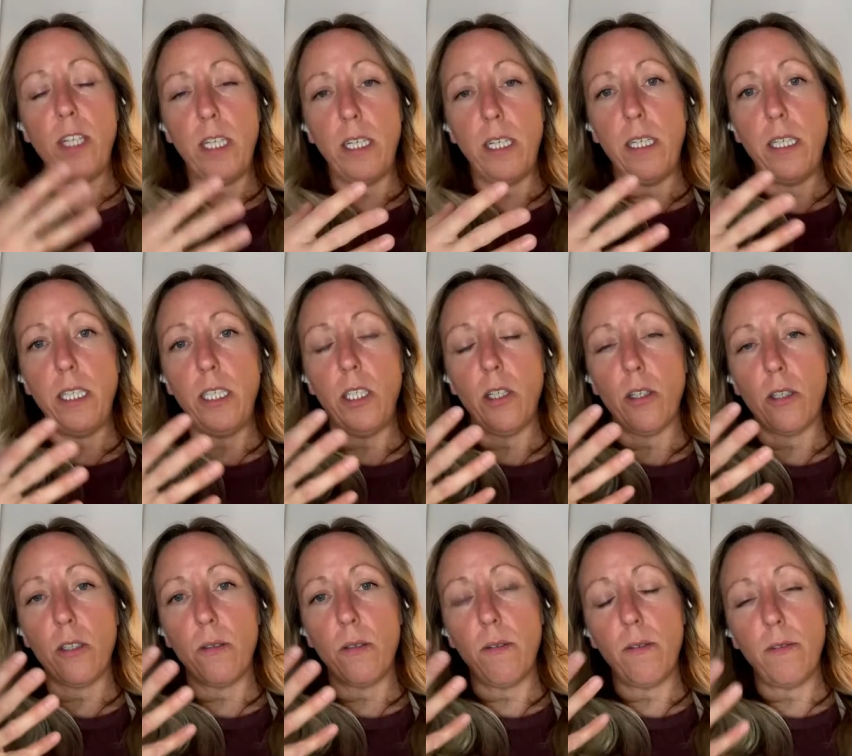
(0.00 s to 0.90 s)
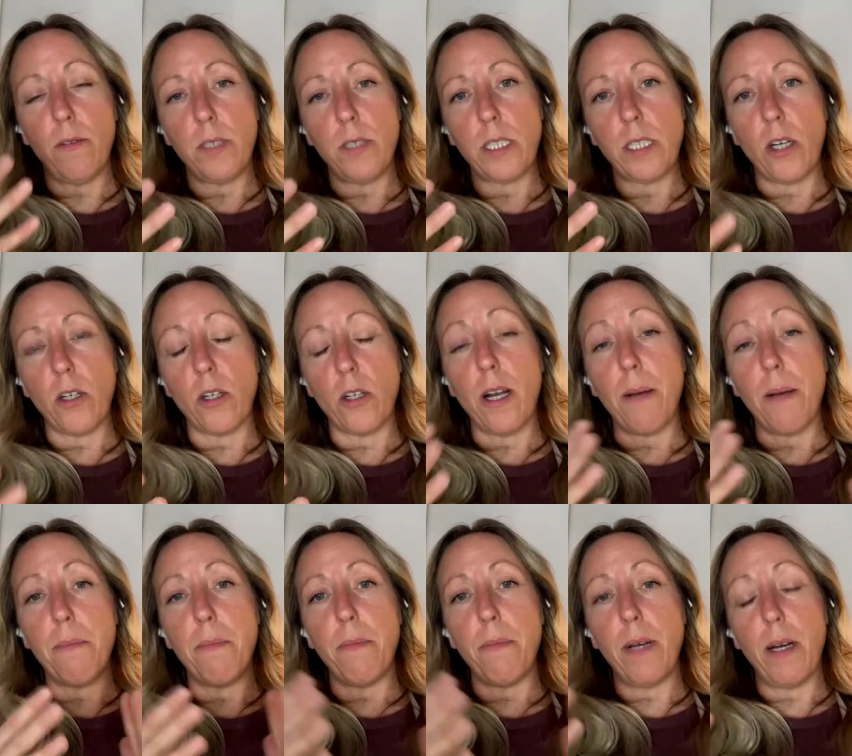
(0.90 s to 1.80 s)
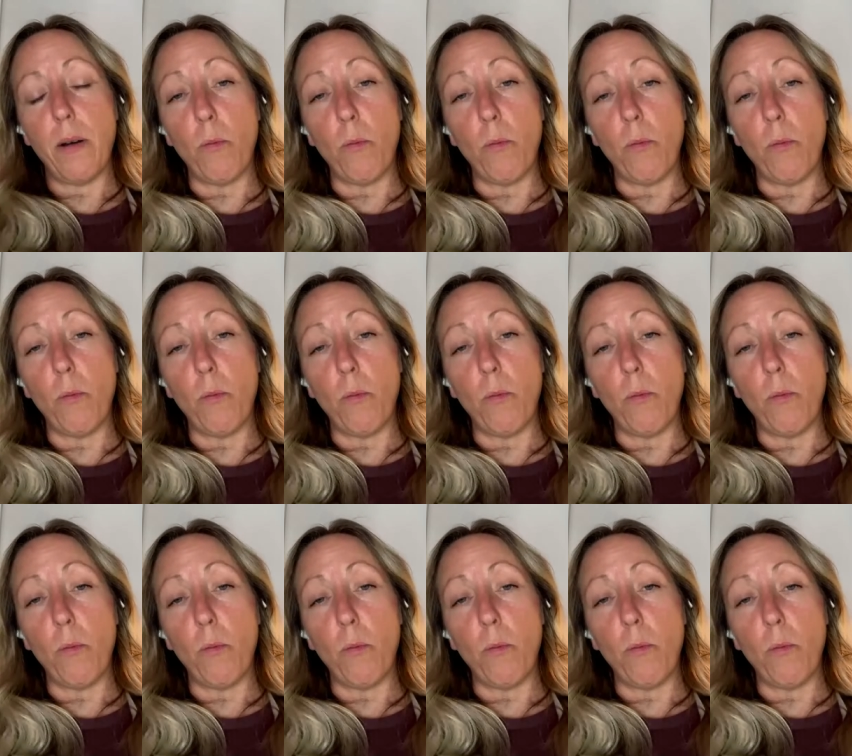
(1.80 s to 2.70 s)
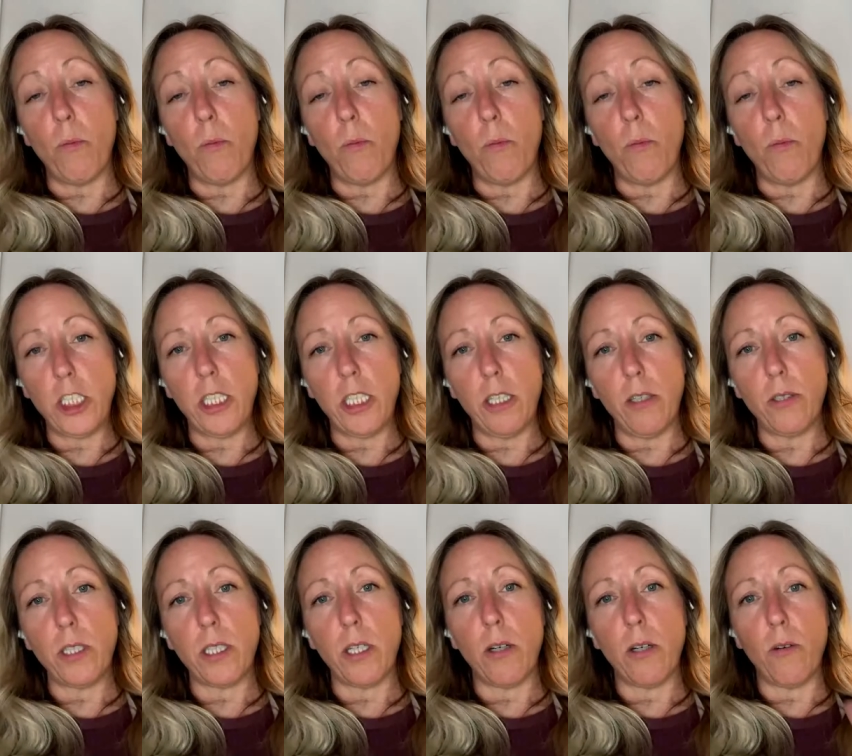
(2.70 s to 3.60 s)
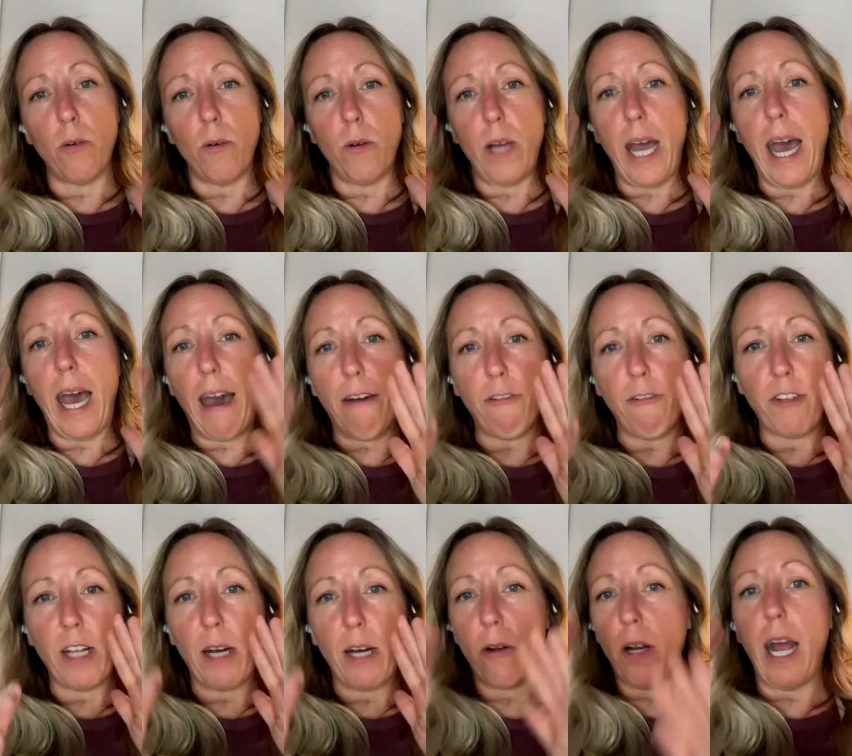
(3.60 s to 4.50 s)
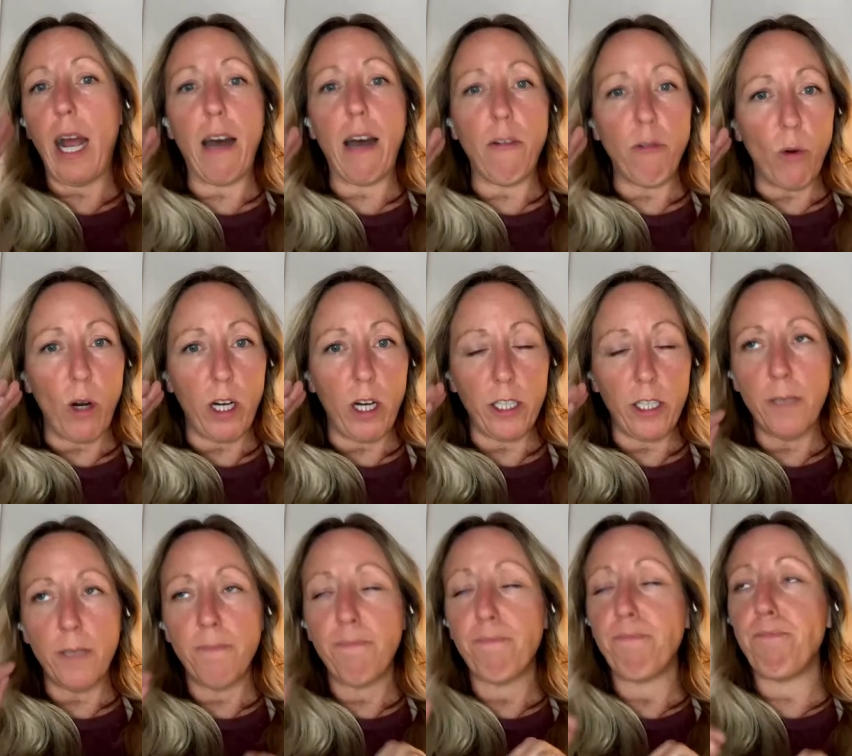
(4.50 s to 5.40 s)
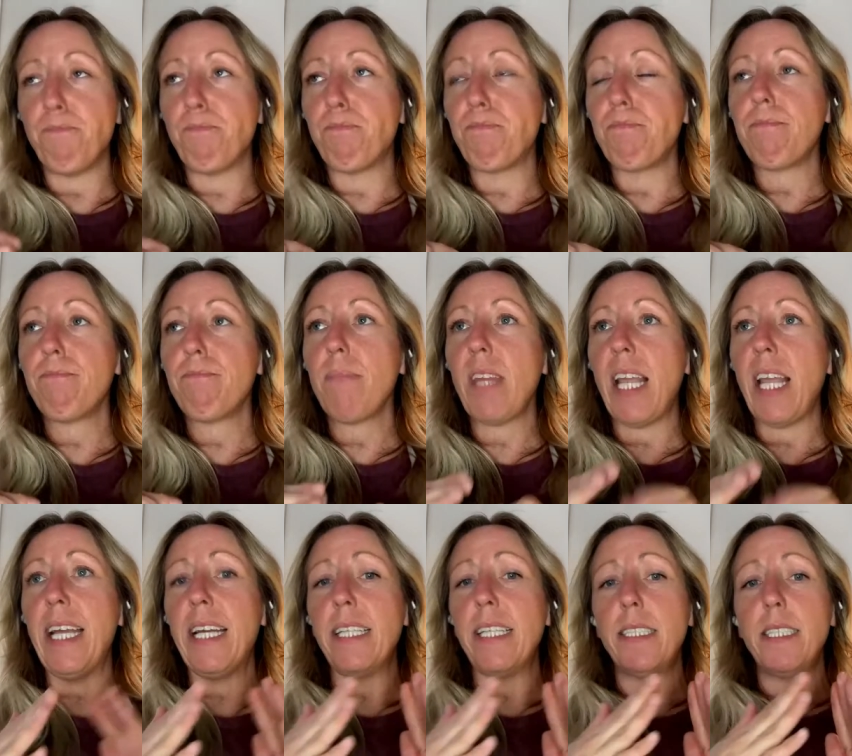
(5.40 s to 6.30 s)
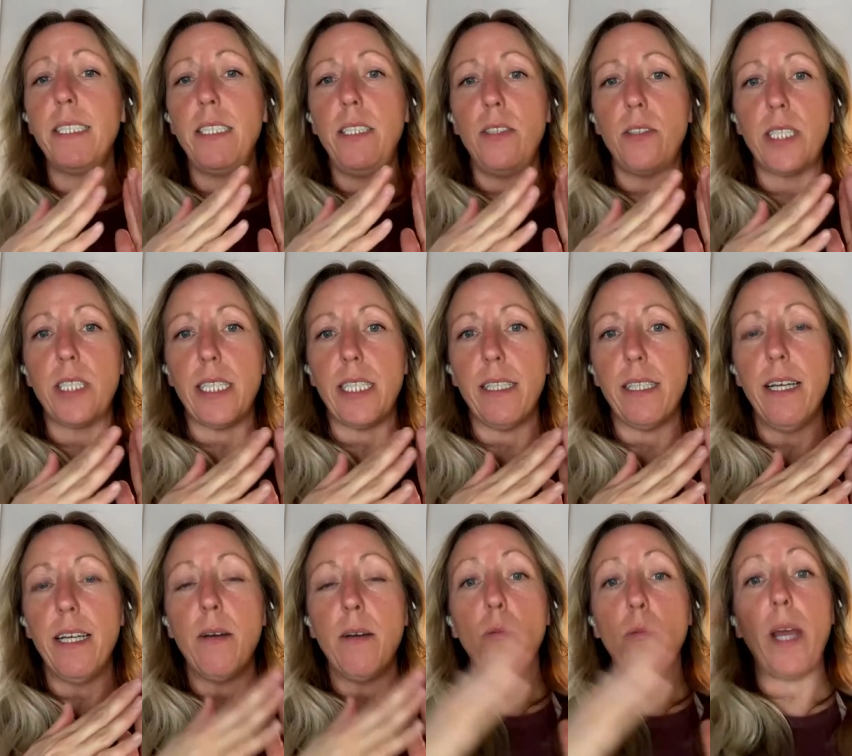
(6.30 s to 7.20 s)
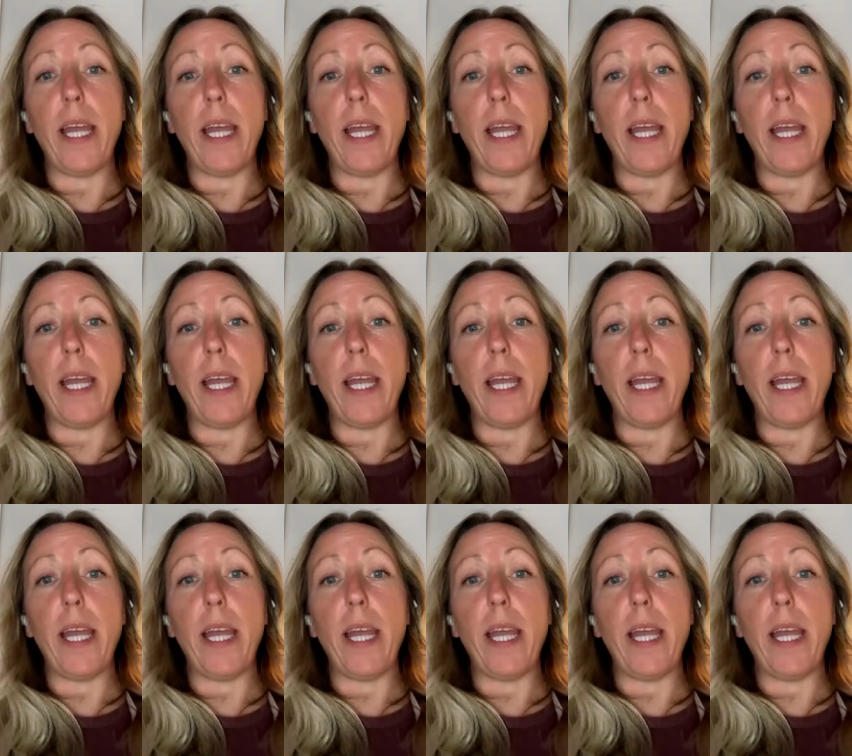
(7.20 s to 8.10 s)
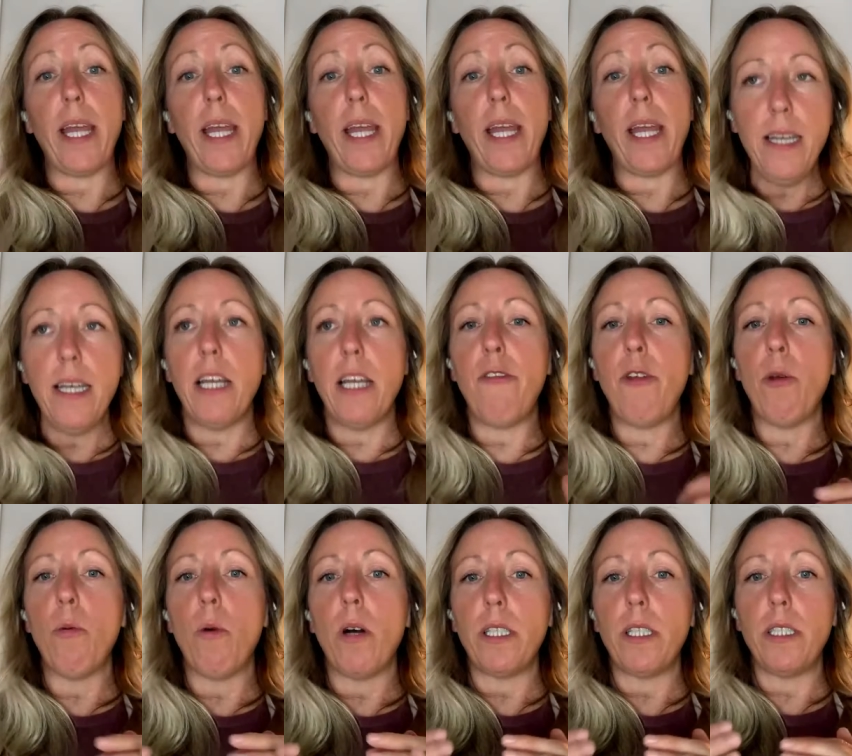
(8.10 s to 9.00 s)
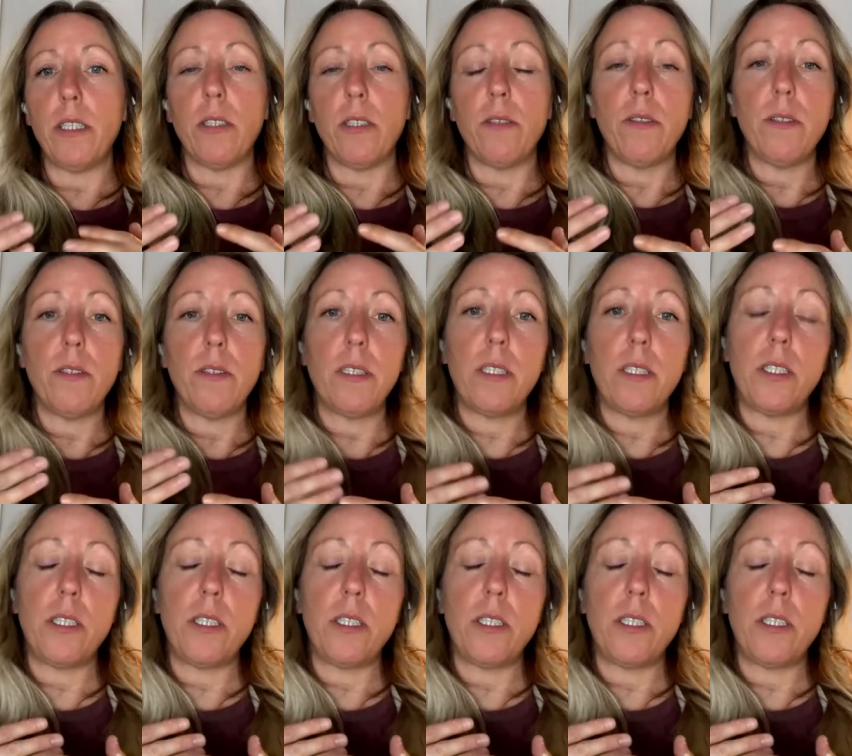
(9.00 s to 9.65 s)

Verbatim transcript: feed your starter um, at one to one to one ratio, so half flour, half water, and use it way past peak. If you want your